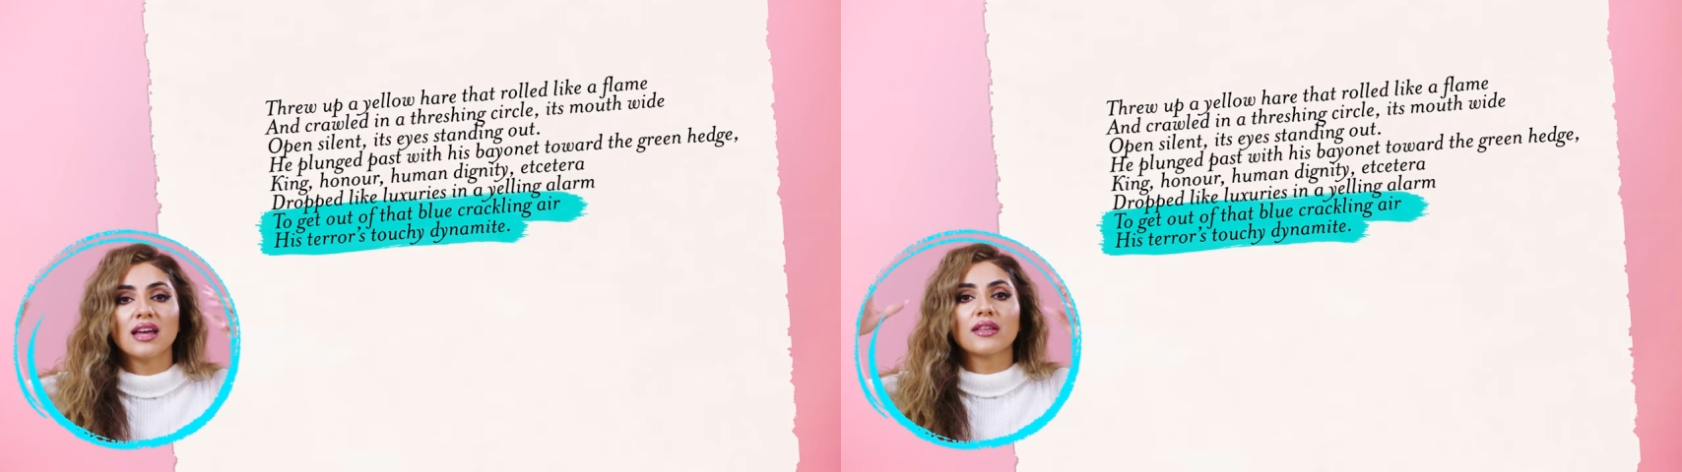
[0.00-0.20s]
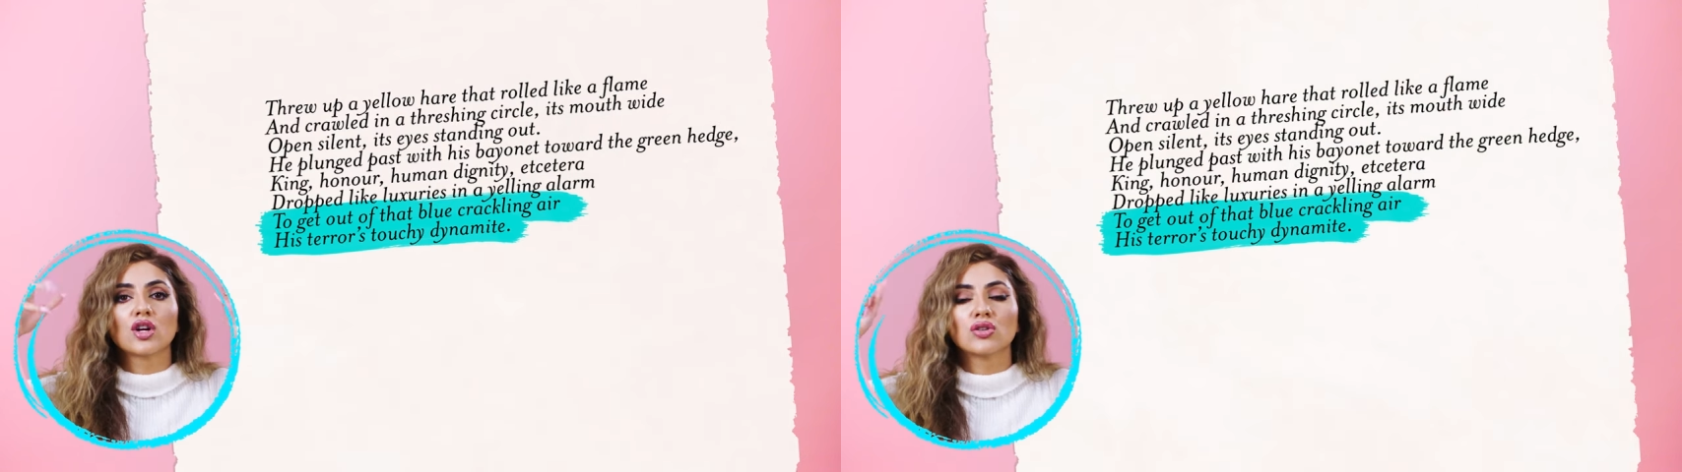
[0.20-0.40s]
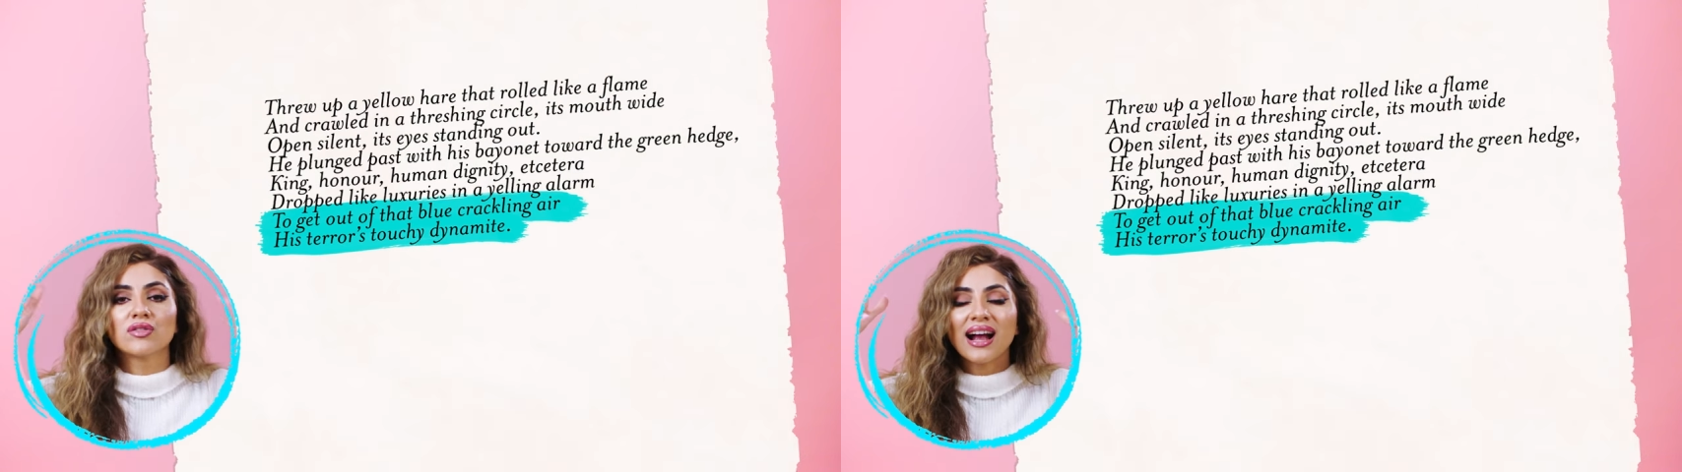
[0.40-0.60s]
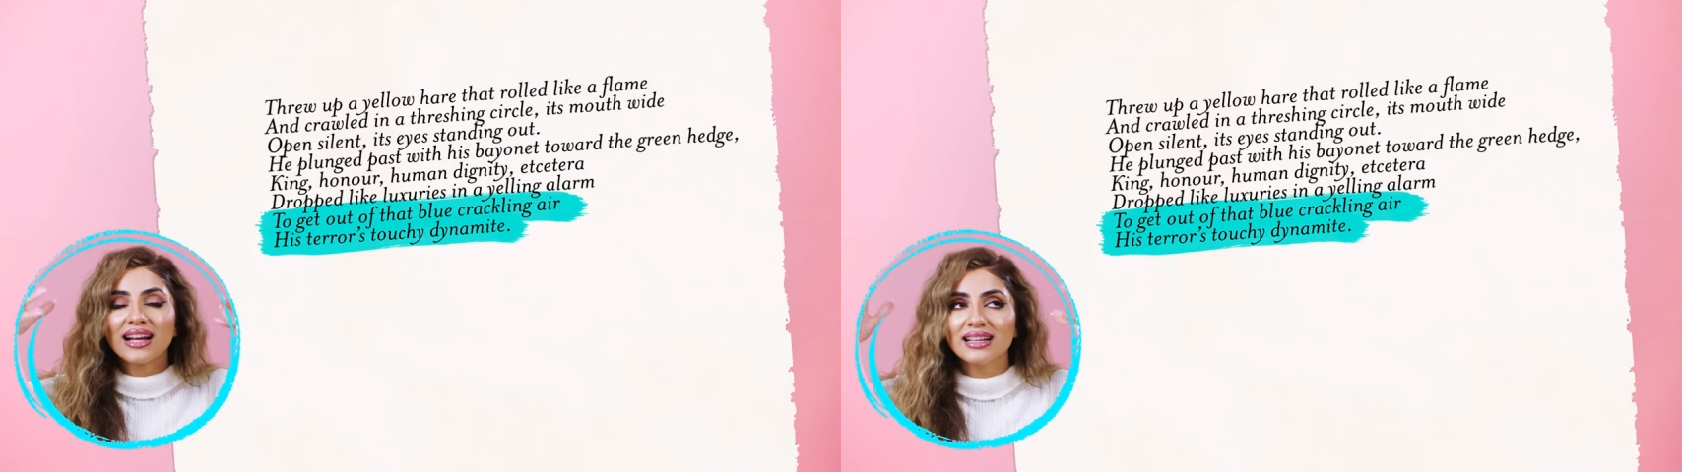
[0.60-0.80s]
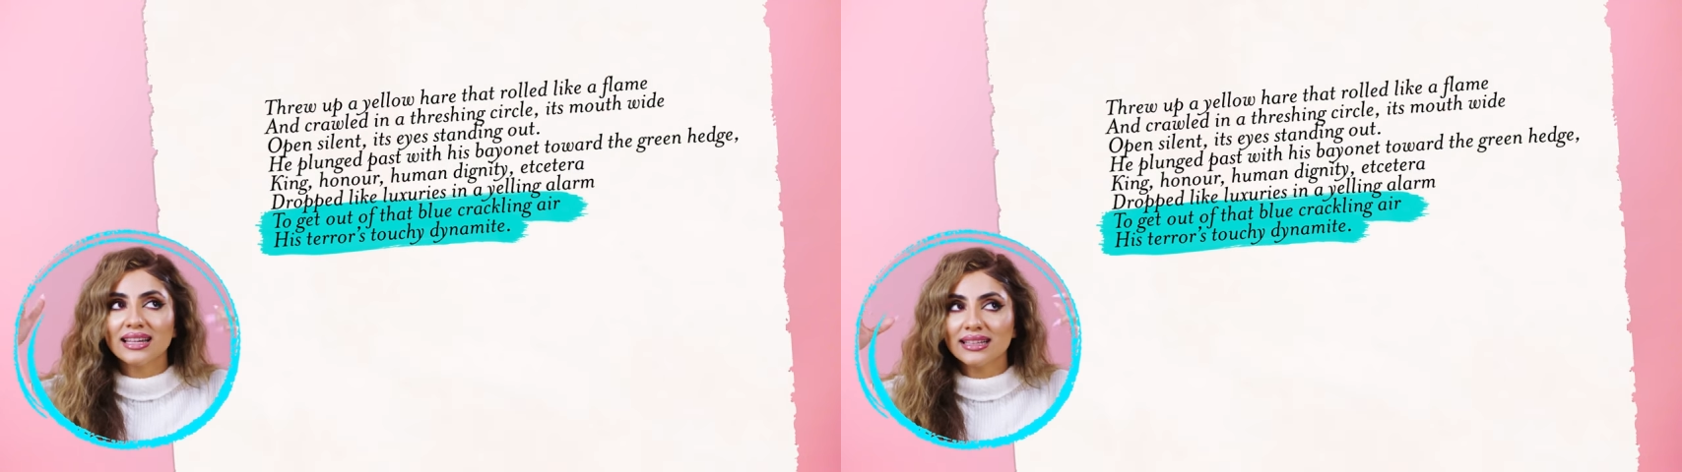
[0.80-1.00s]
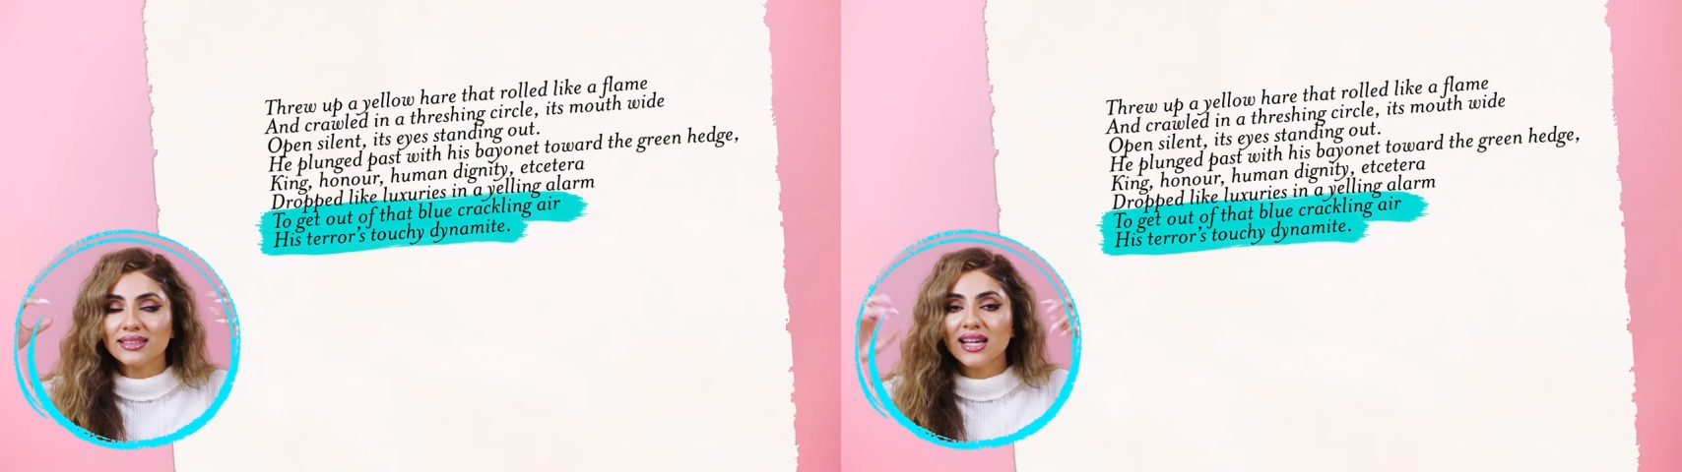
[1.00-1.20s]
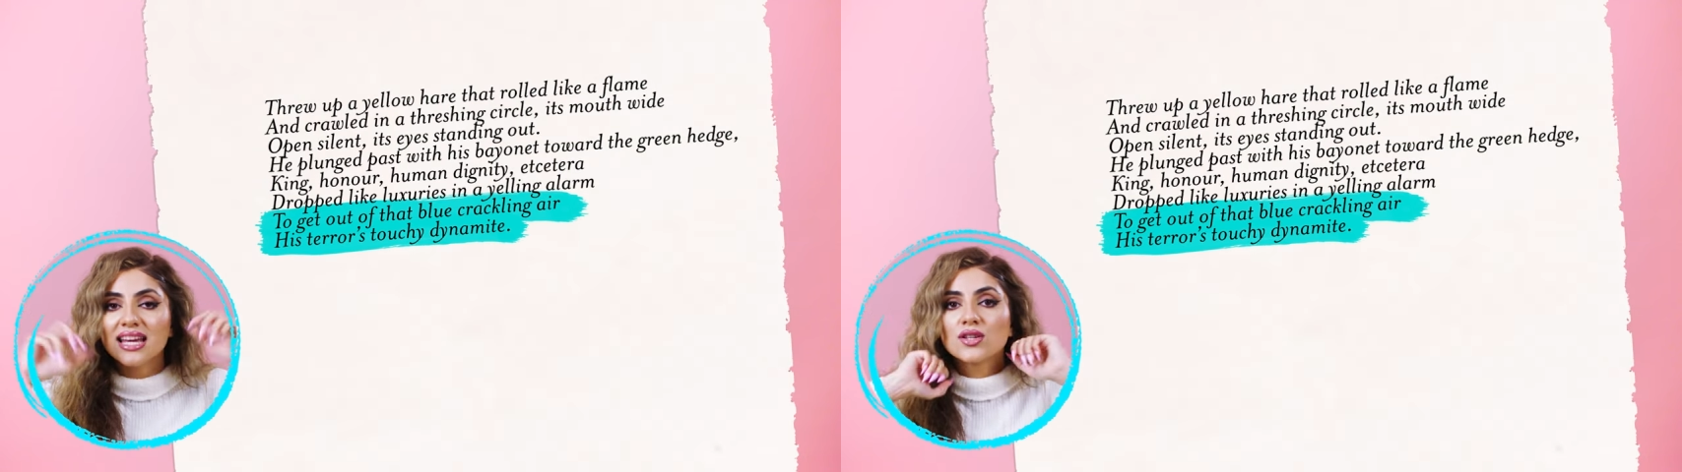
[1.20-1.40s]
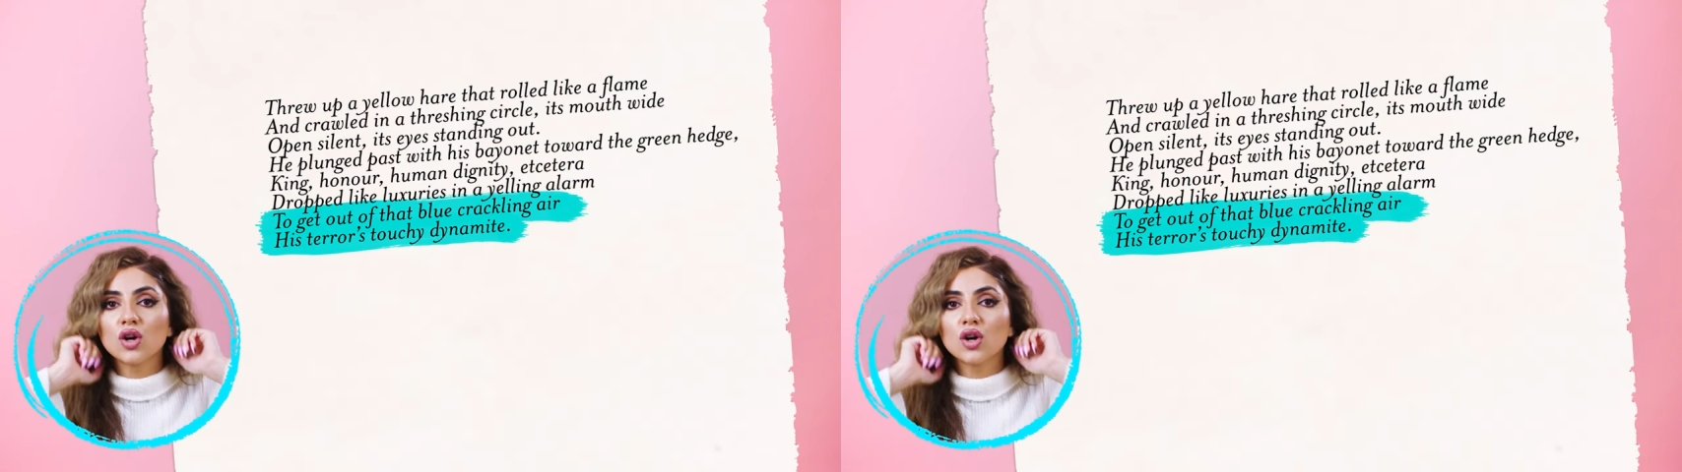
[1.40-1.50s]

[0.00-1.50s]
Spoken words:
The crackling is